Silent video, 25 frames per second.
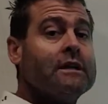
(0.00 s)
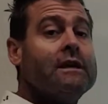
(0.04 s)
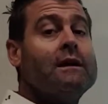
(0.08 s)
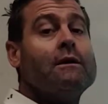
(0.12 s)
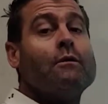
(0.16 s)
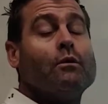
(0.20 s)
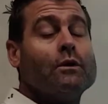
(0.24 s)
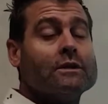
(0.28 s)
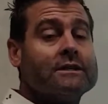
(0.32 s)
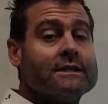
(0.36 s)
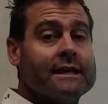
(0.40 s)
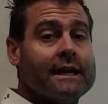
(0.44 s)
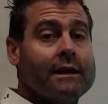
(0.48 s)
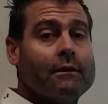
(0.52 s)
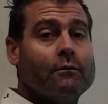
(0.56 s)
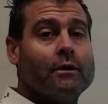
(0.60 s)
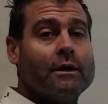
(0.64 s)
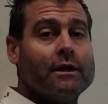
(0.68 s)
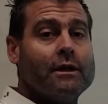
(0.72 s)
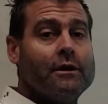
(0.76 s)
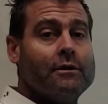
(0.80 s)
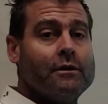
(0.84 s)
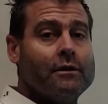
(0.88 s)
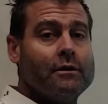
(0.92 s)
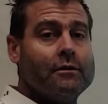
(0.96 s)
Once again, what do
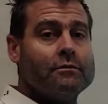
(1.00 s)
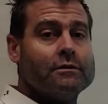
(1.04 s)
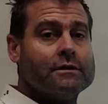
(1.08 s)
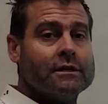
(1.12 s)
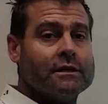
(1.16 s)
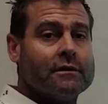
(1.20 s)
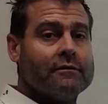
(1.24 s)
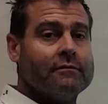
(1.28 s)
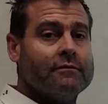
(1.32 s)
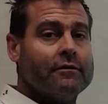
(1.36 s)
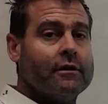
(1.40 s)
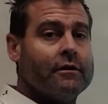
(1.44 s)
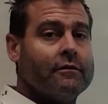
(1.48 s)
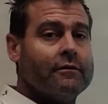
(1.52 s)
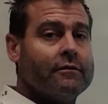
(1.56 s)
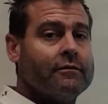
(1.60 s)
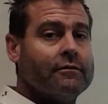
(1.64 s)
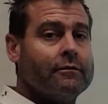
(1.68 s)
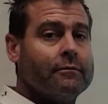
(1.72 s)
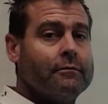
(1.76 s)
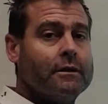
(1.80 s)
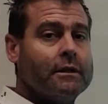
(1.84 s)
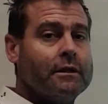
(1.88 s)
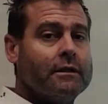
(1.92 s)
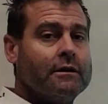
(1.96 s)
you do to convert
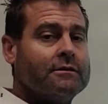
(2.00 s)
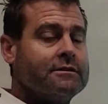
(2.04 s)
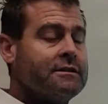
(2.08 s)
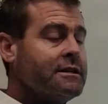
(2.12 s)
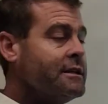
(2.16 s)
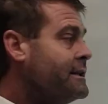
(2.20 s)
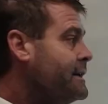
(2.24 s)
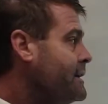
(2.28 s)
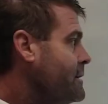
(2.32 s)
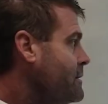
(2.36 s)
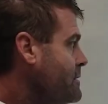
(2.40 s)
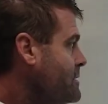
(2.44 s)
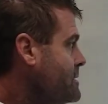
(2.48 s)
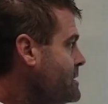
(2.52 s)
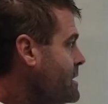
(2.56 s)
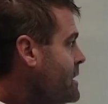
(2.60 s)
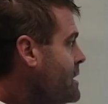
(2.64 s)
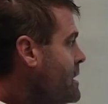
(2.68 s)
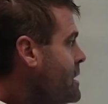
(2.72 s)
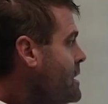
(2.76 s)
from milliliters to liters?